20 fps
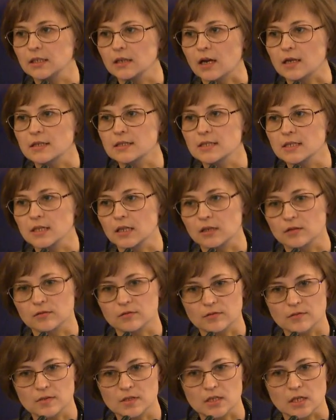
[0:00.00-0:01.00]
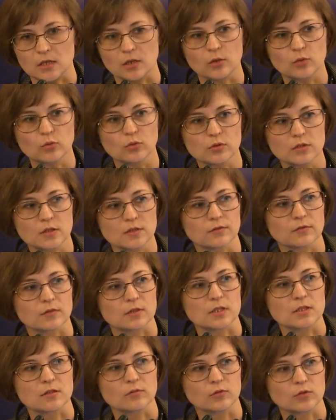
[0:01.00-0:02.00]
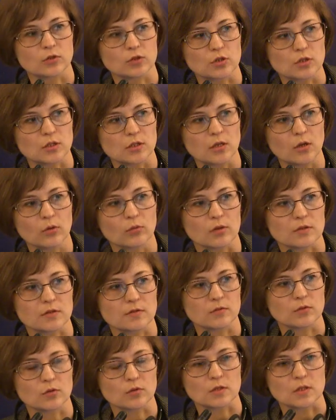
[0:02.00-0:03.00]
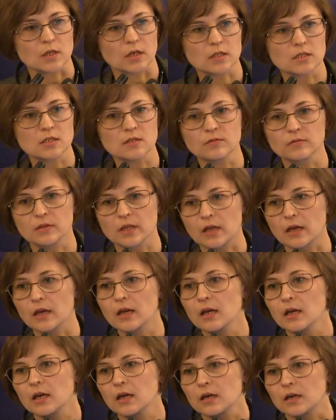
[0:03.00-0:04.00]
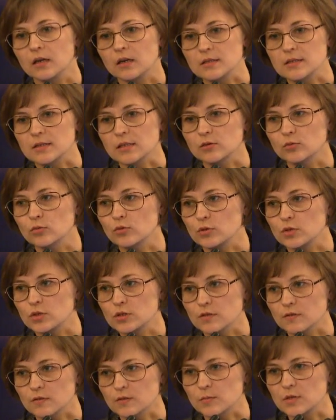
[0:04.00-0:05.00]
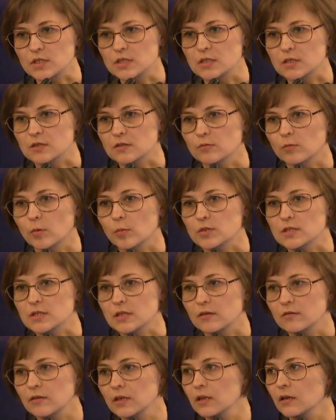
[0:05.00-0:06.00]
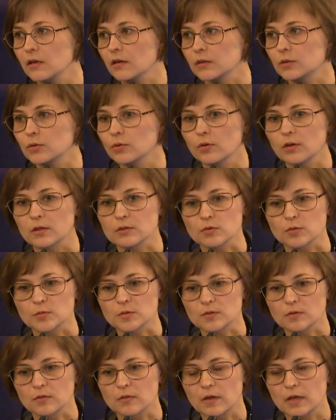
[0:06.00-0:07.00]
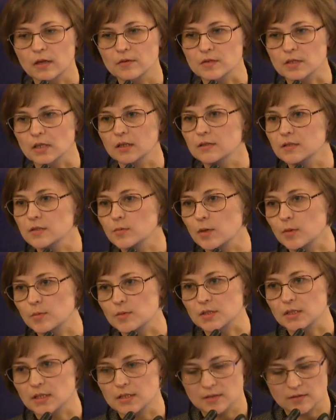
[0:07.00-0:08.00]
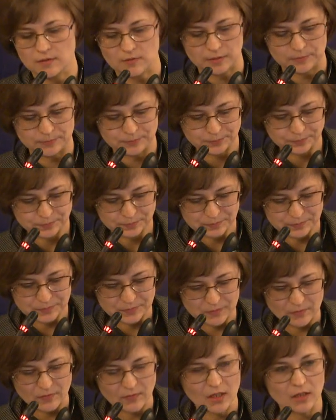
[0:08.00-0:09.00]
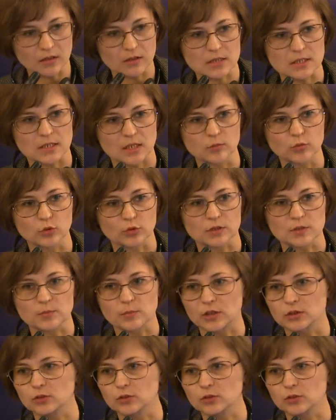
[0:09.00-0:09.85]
this can be part of computer sciences, and then we can also have individual classes or like one-off